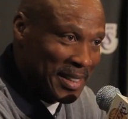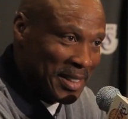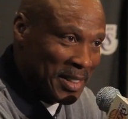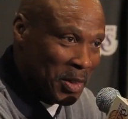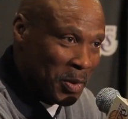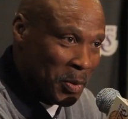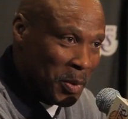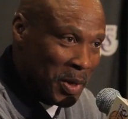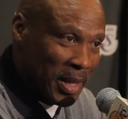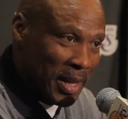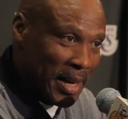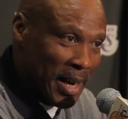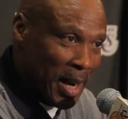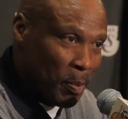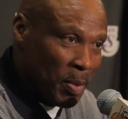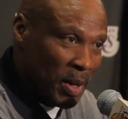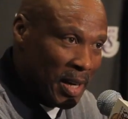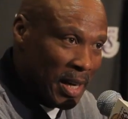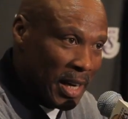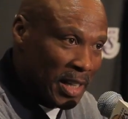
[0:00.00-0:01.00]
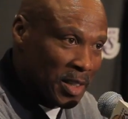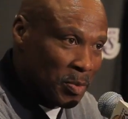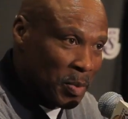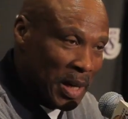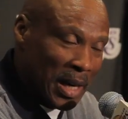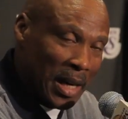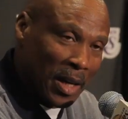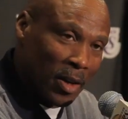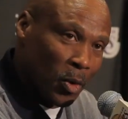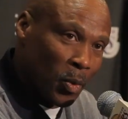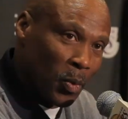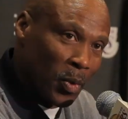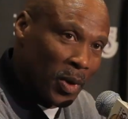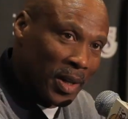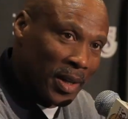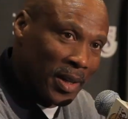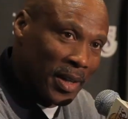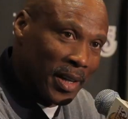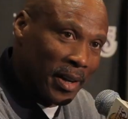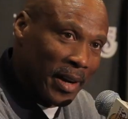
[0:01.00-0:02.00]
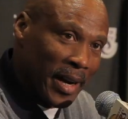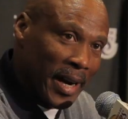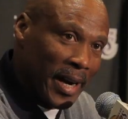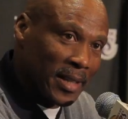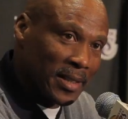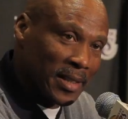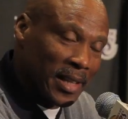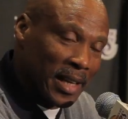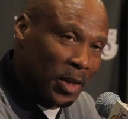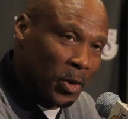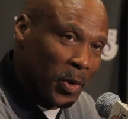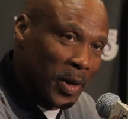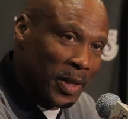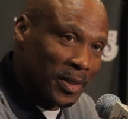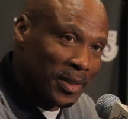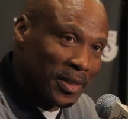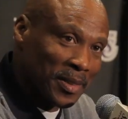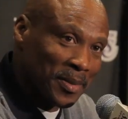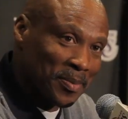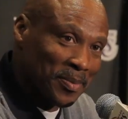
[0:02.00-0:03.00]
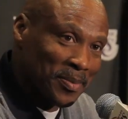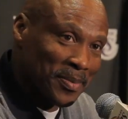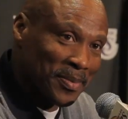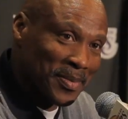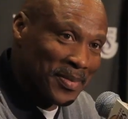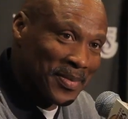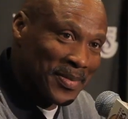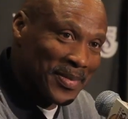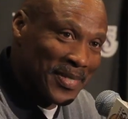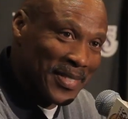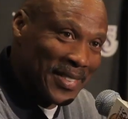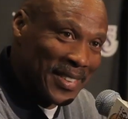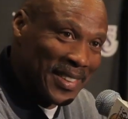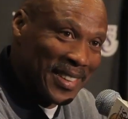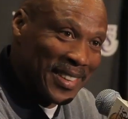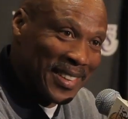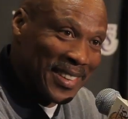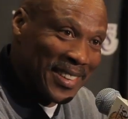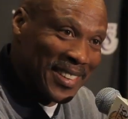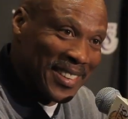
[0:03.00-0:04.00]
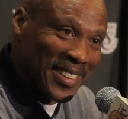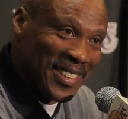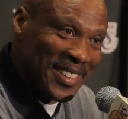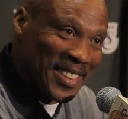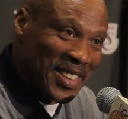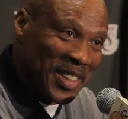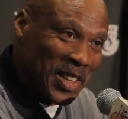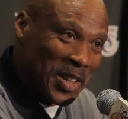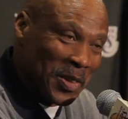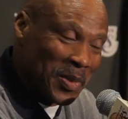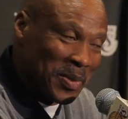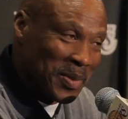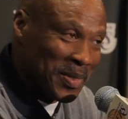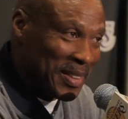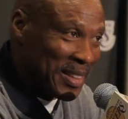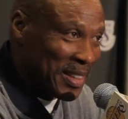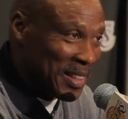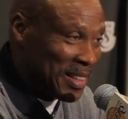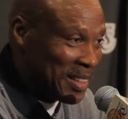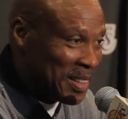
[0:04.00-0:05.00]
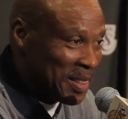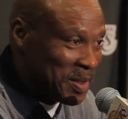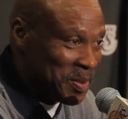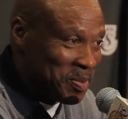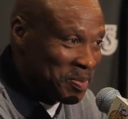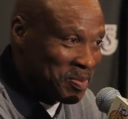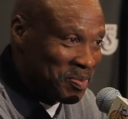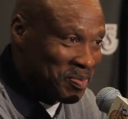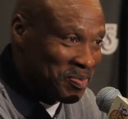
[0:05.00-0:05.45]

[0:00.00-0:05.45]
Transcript: you know what could happen next. But I don't want to dare ask that question. You know. Uh,